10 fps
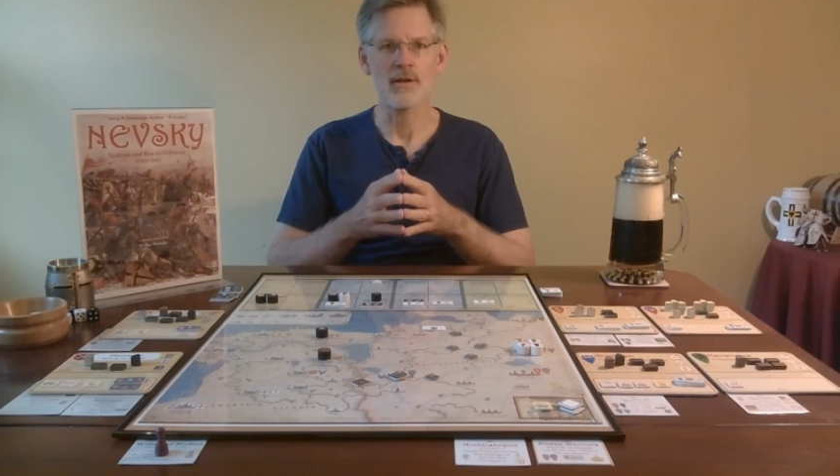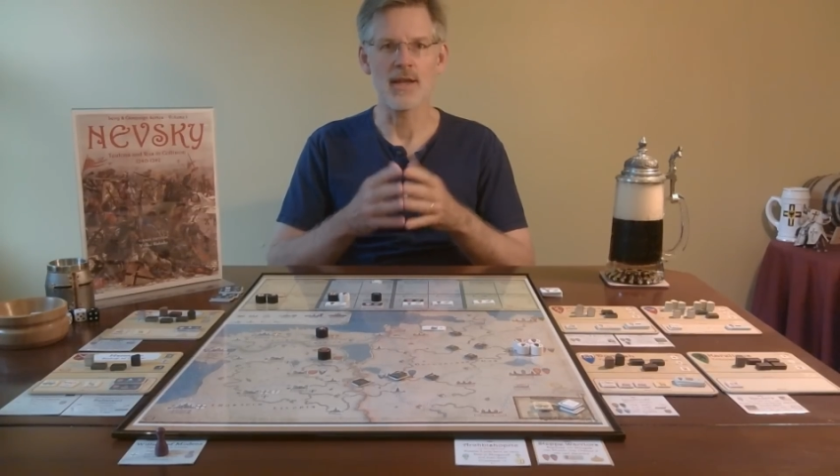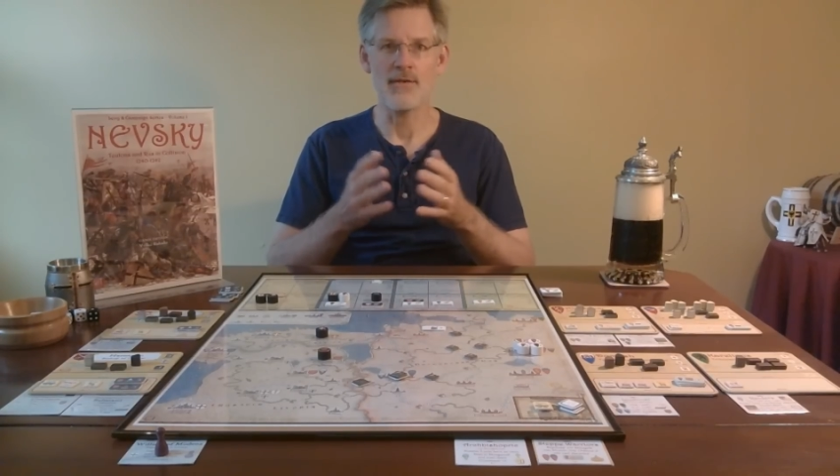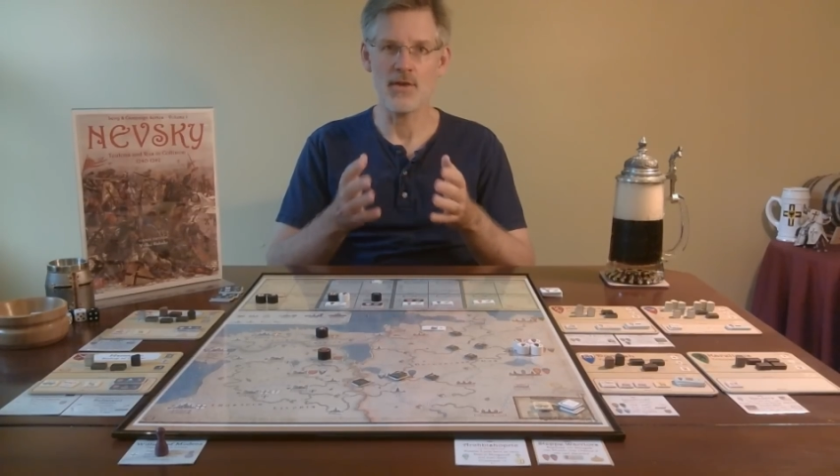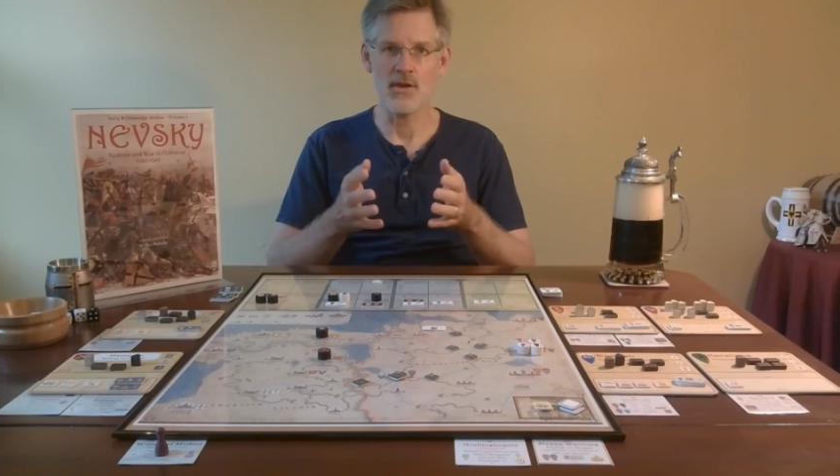
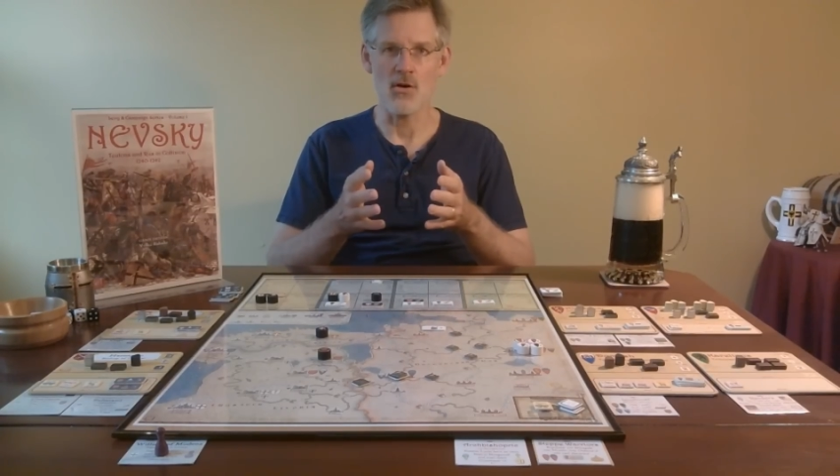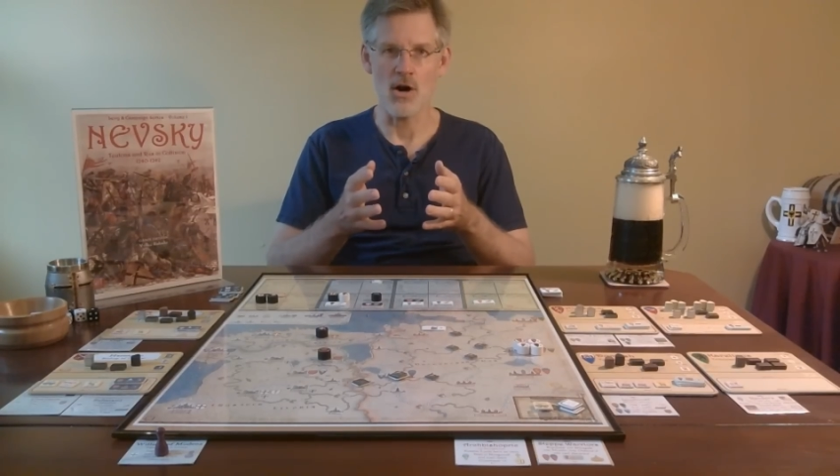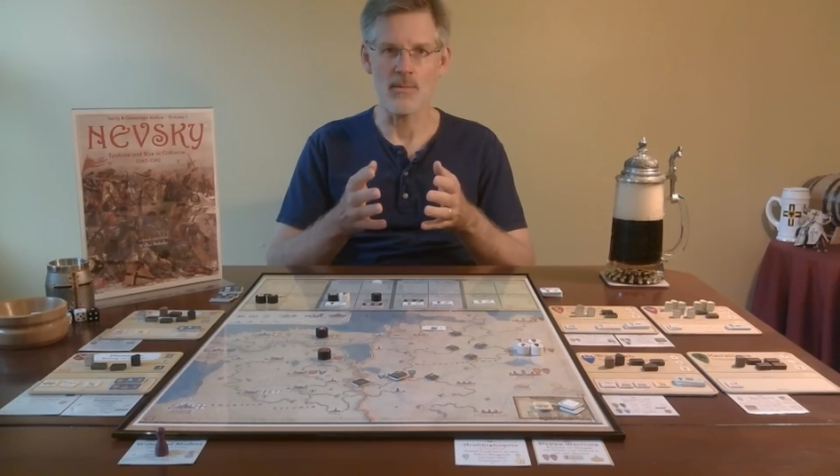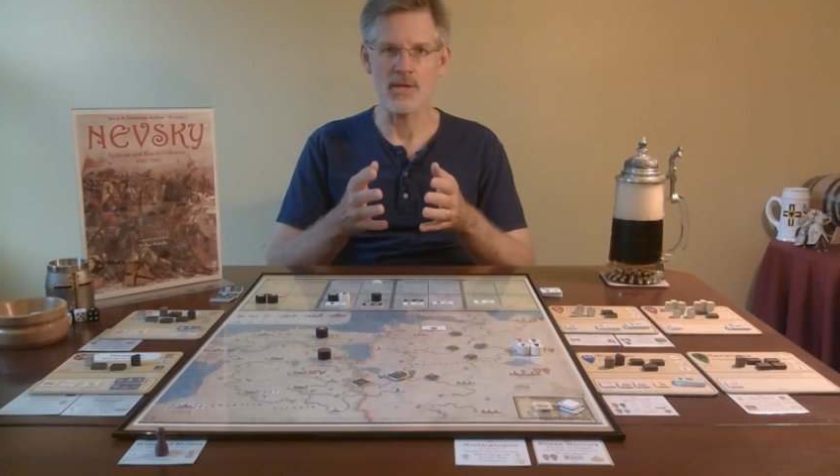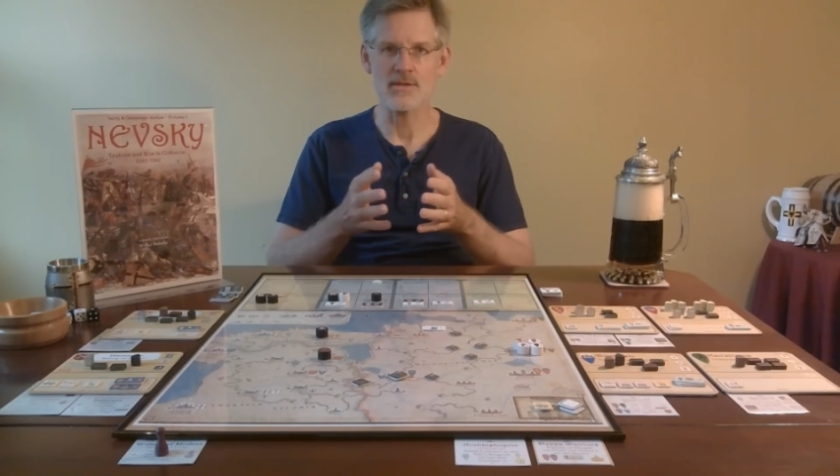levy their
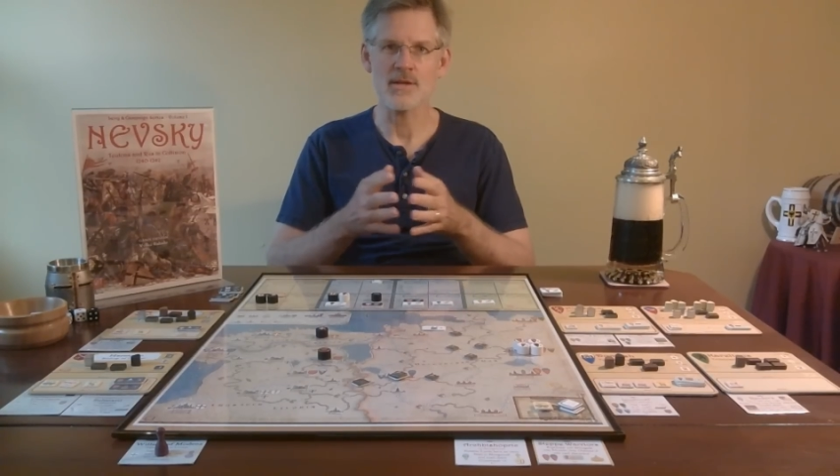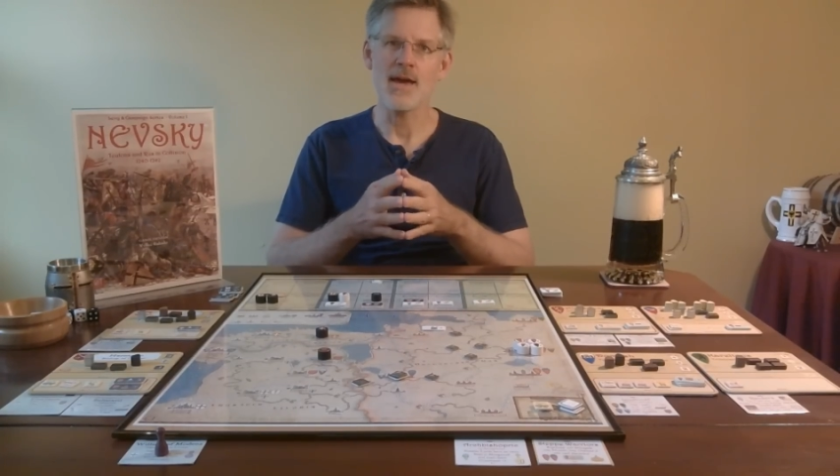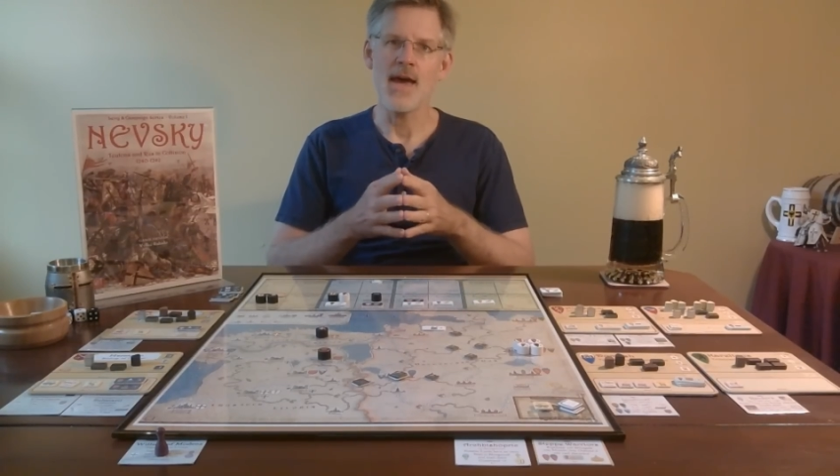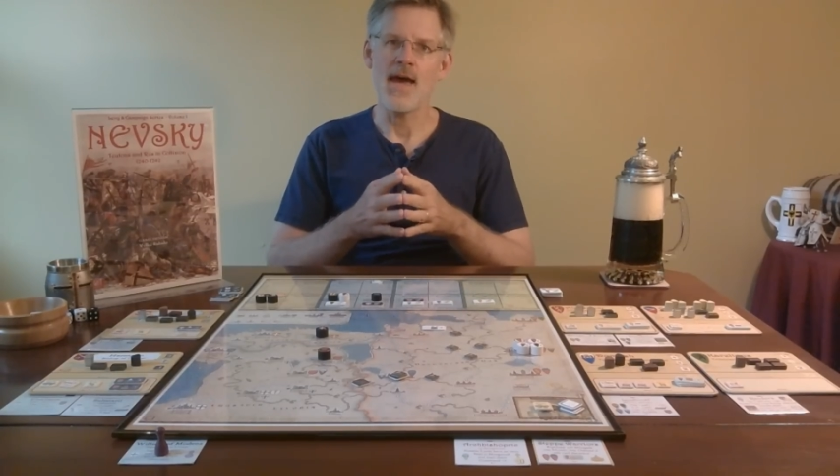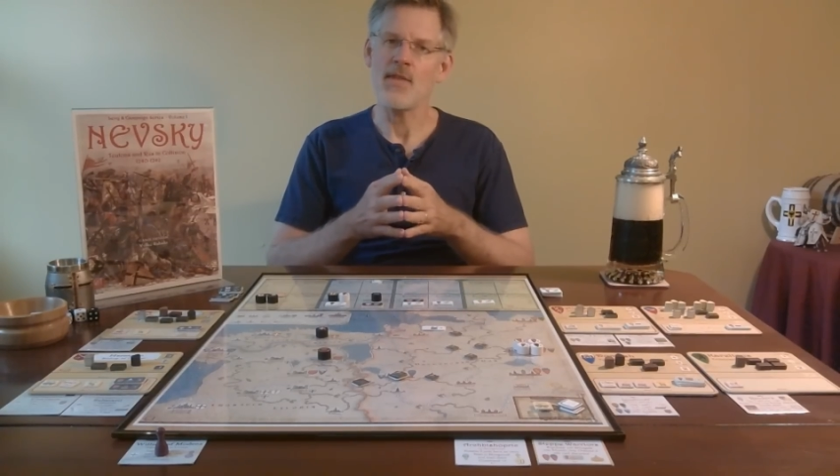armies
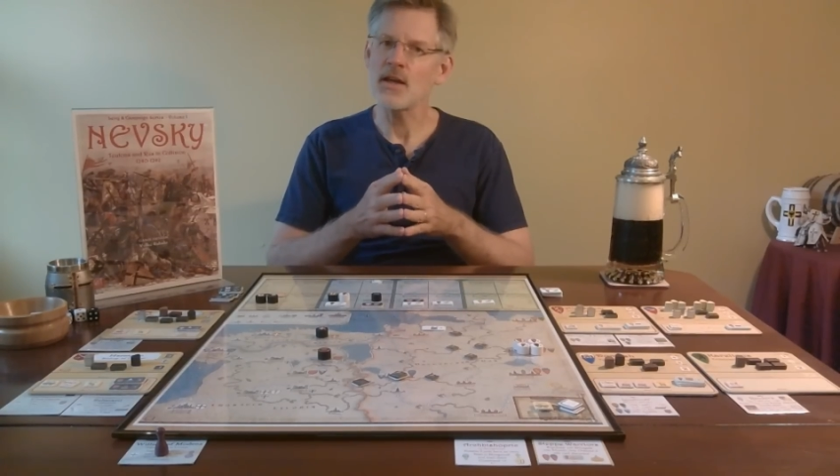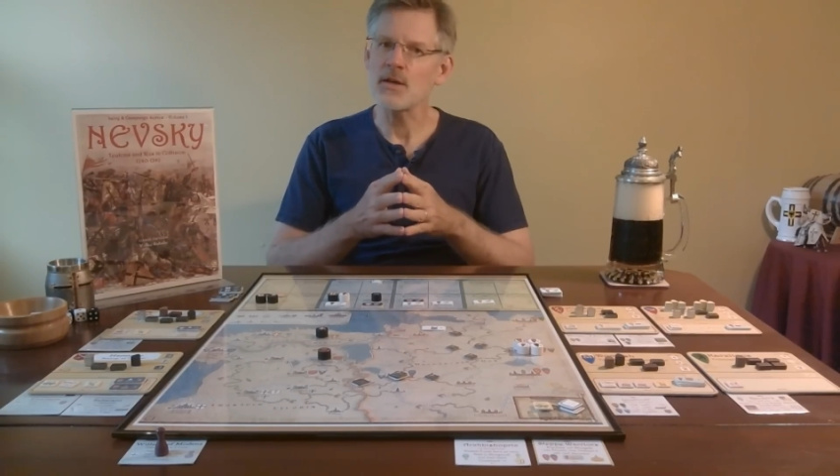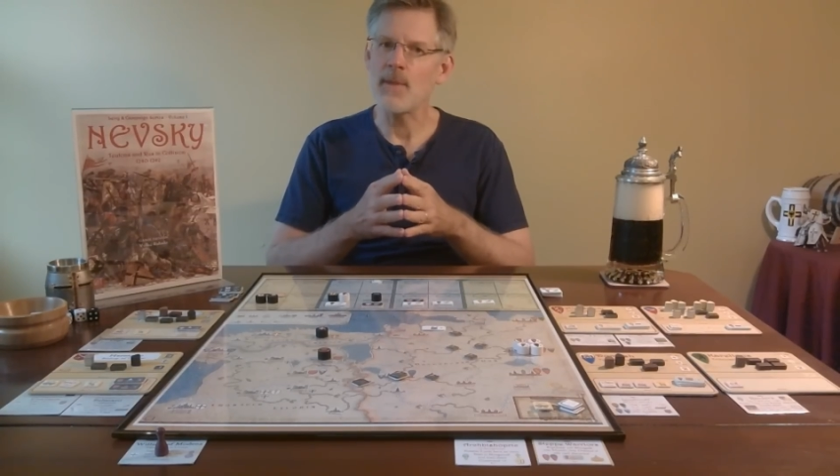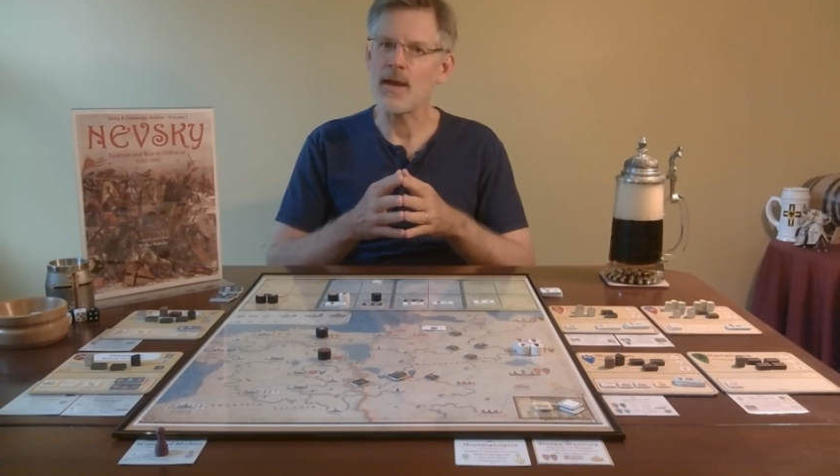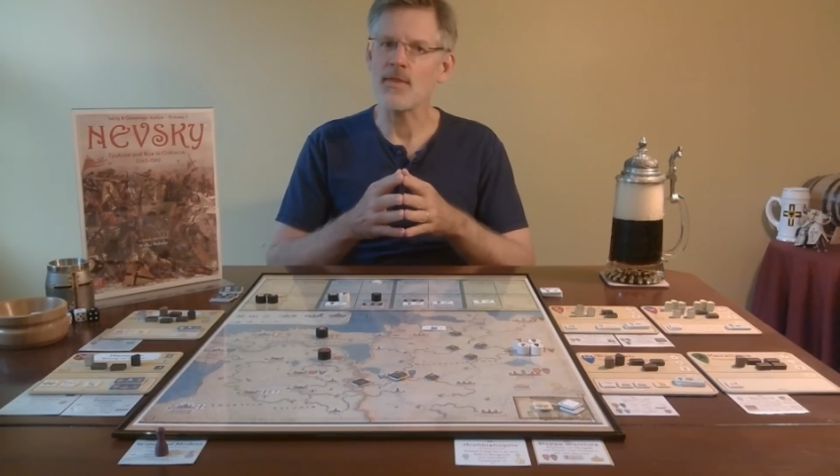and then
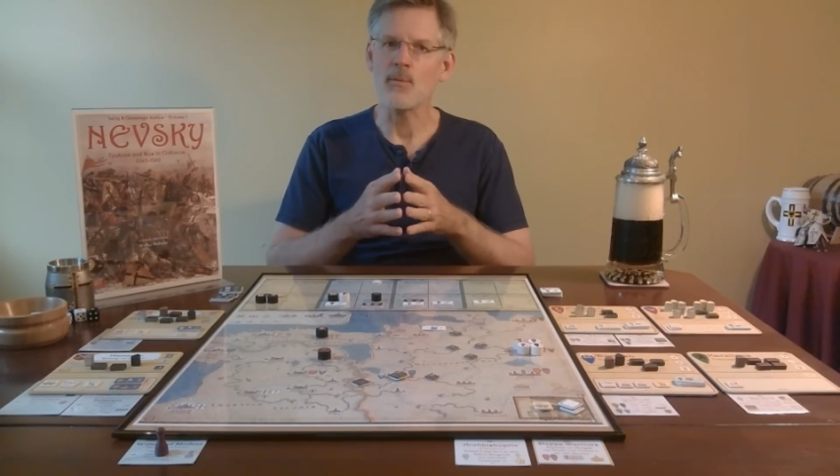command